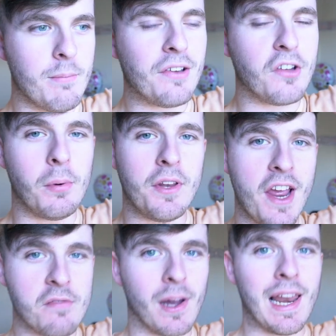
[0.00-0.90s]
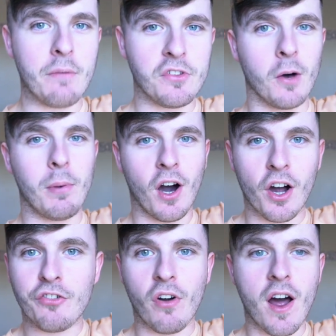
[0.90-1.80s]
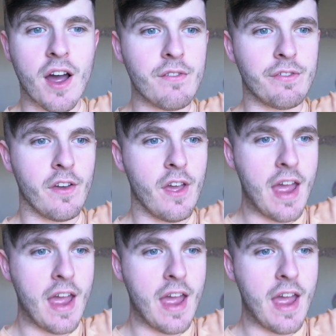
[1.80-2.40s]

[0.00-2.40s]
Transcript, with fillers: past couple of days, my laptop, hard drive,